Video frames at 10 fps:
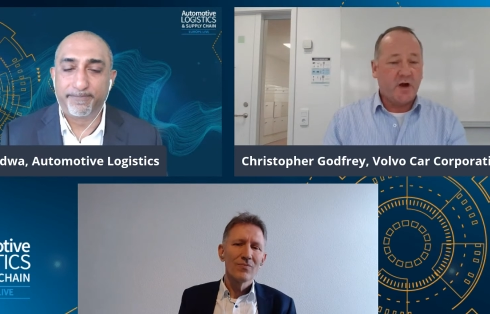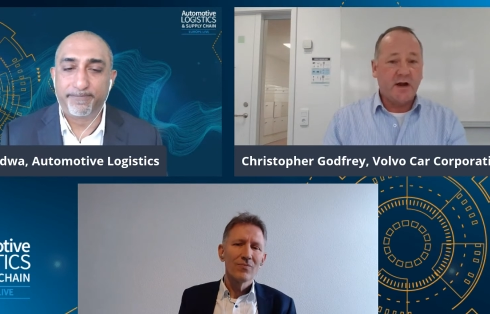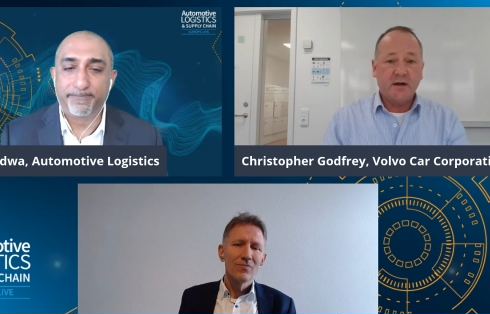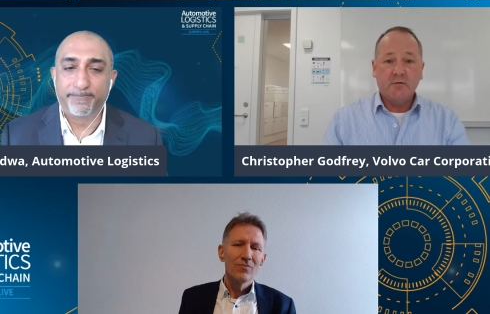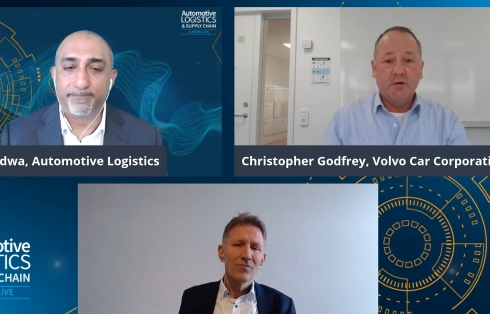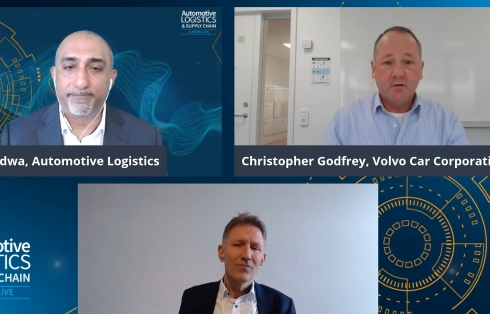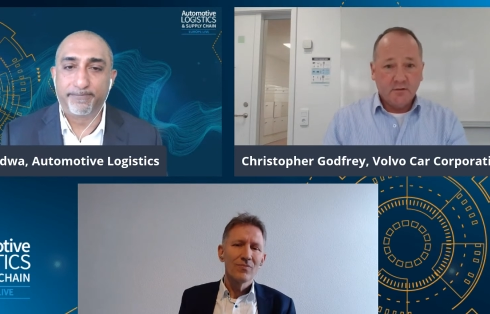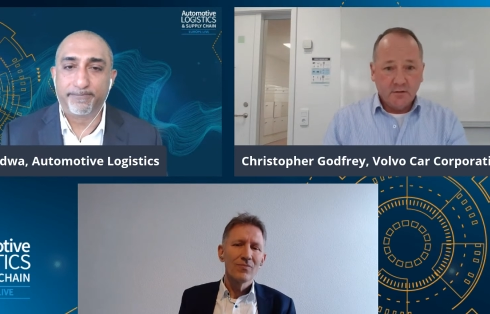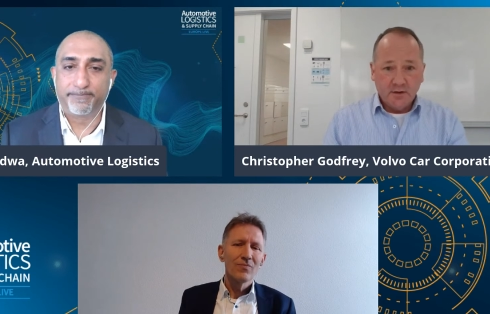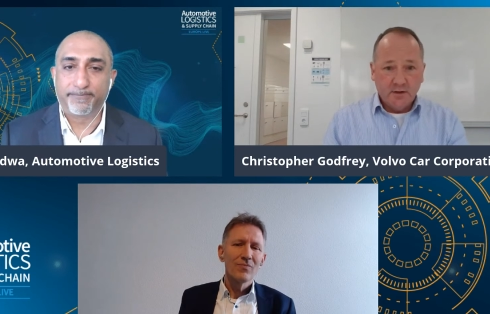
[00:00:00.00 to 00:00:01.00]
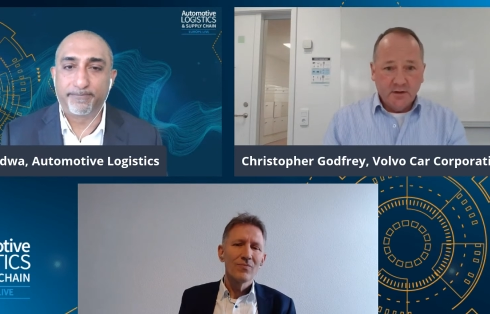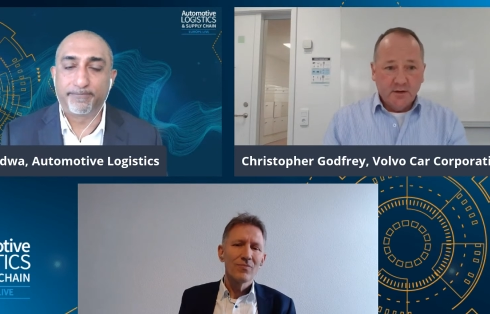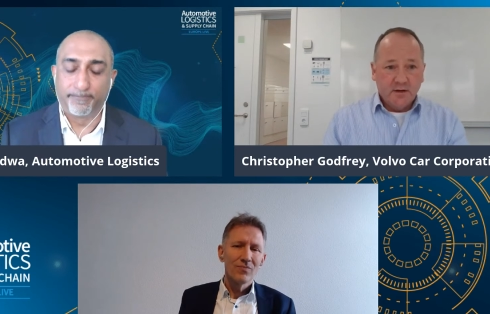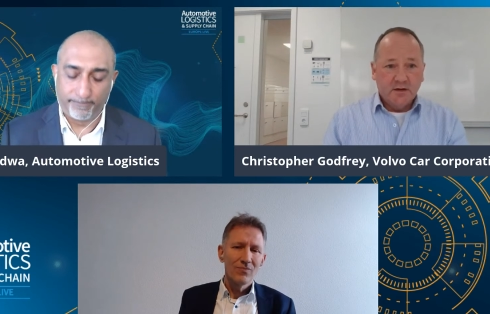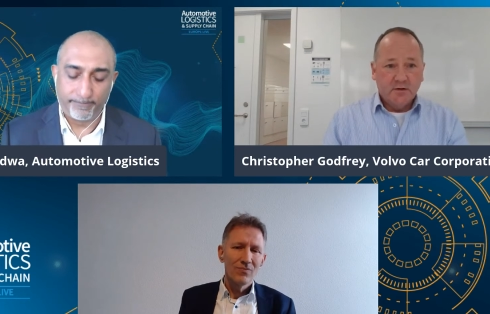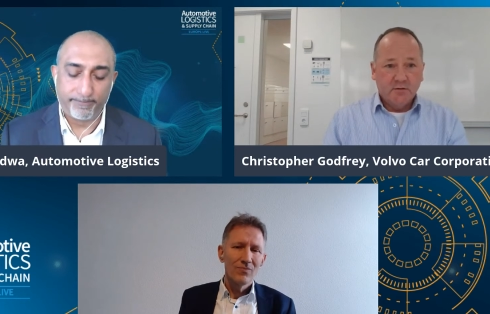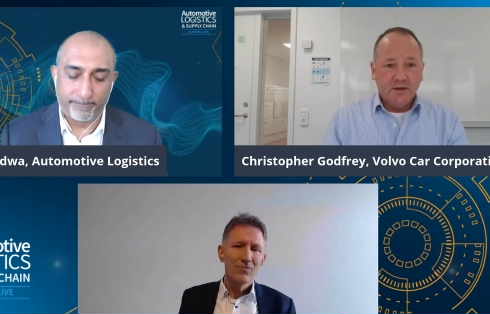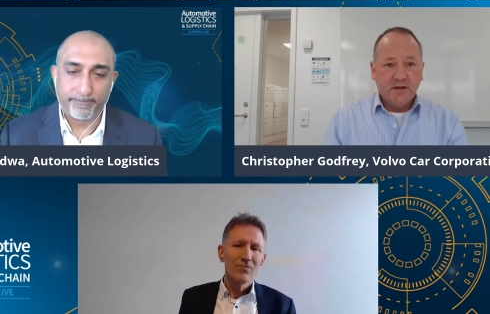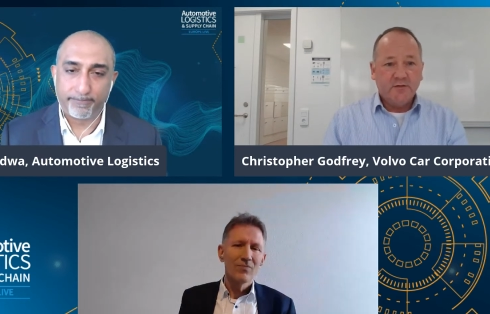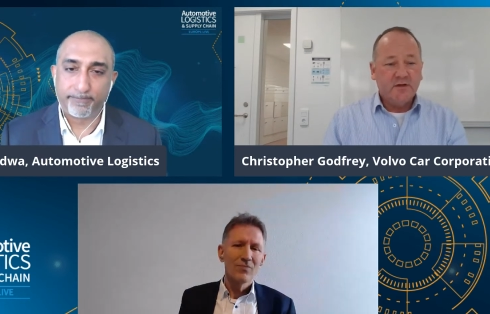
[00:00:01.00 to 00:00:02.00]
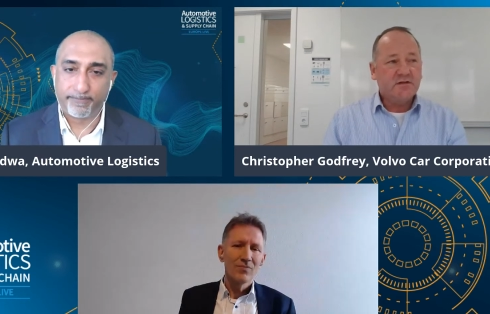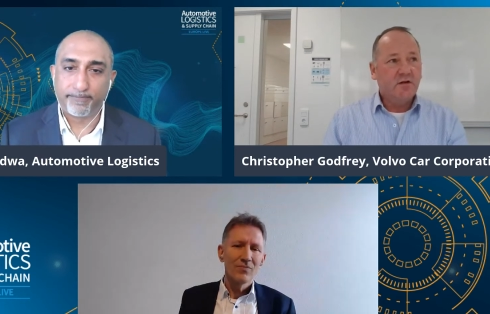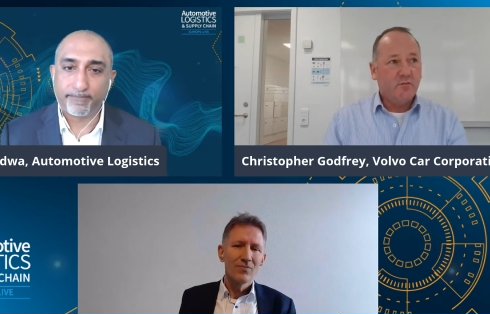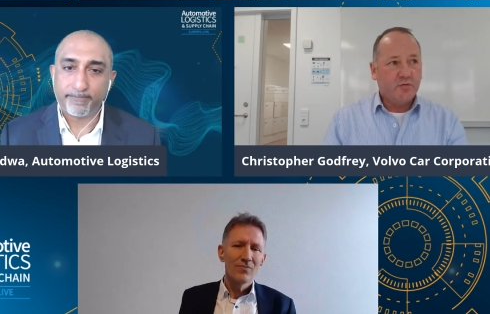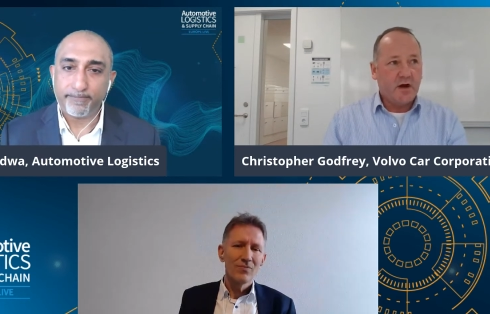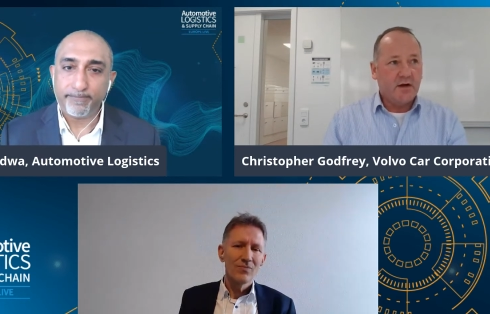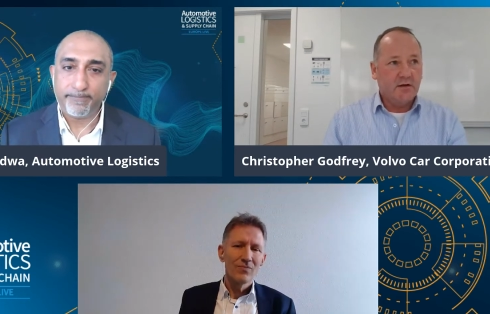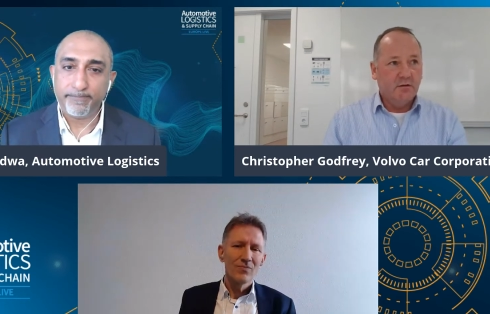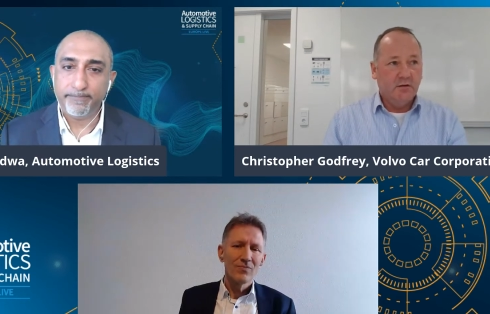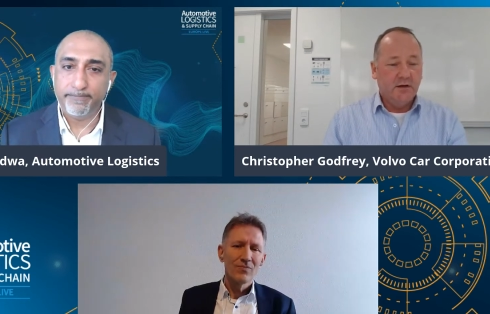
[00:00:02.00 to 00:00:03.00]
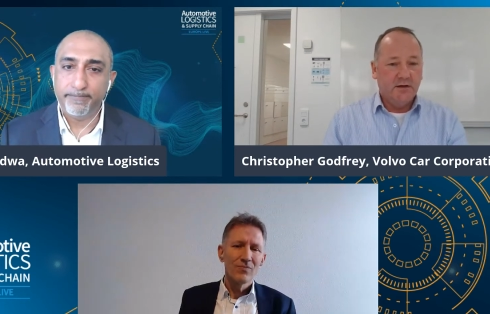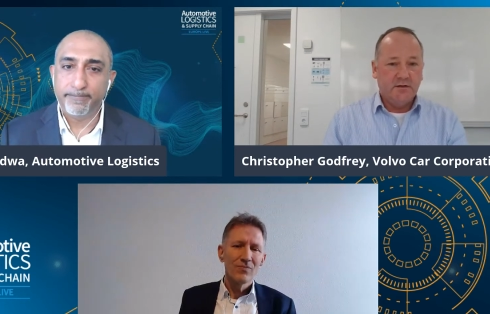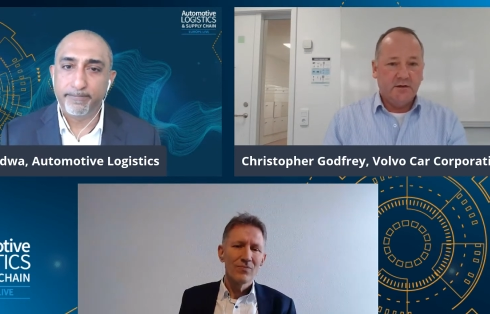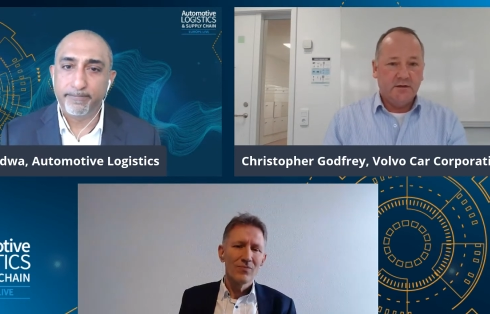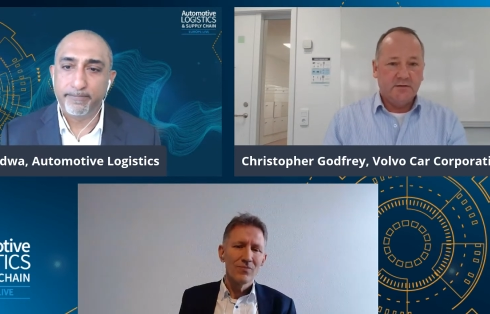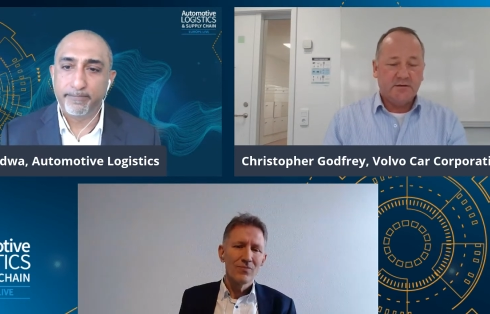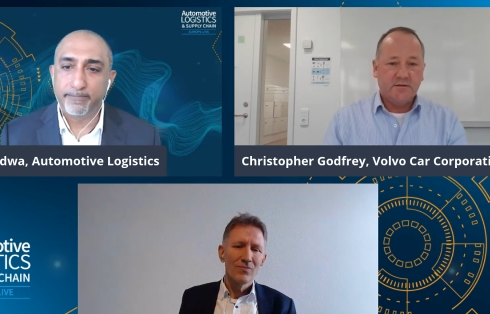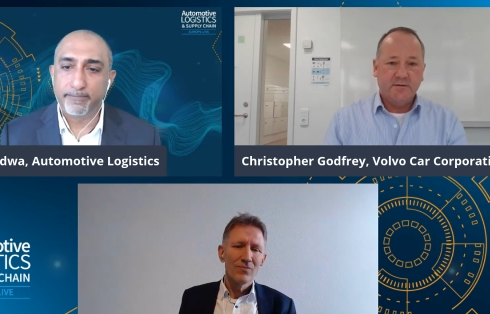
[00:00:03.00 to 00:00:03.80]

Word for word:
Speaker 1: practical you know if it's not practical then it, it's